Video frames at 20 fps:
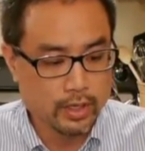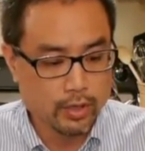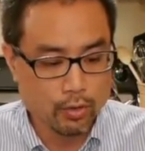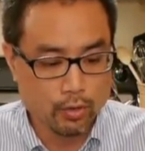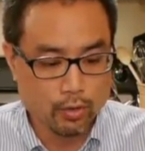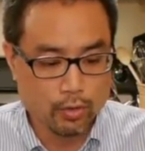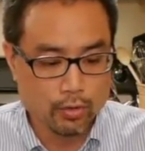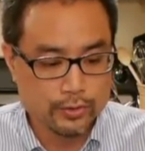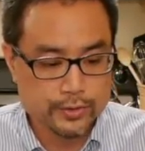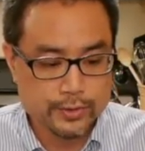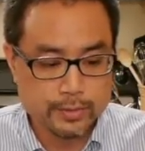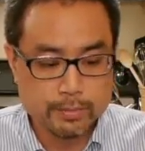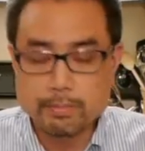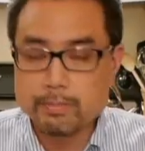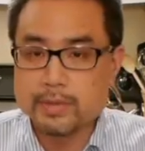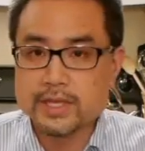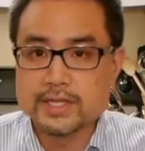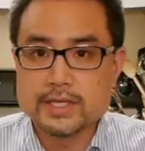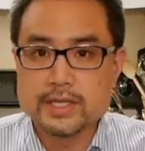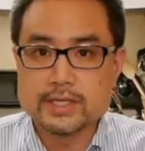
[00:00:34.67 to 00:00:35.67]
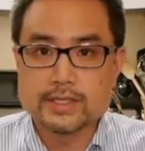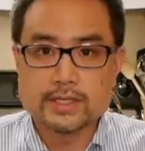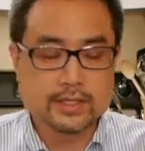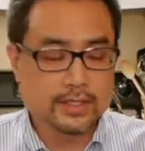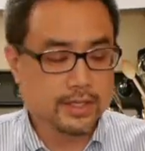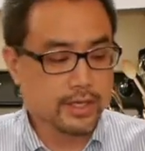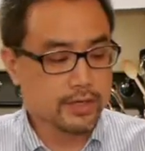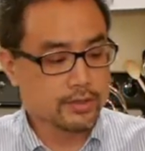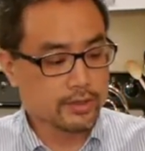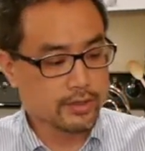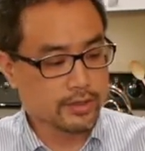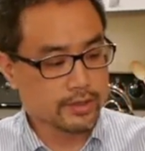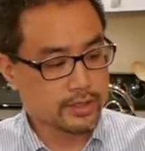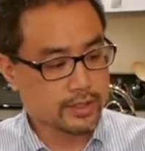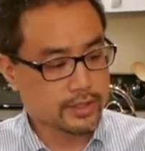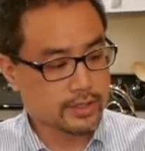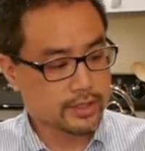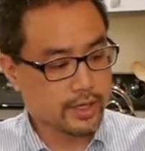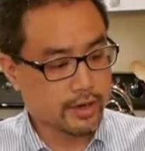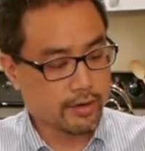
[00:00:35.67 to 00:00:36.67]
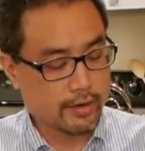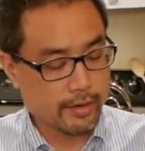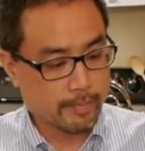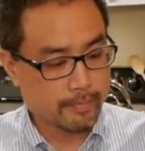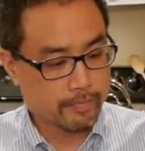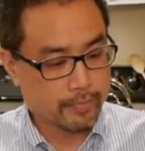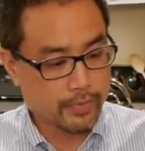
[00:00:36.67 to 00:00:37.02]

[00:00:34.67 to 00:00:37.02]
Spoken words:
hold, some business essentials, etc.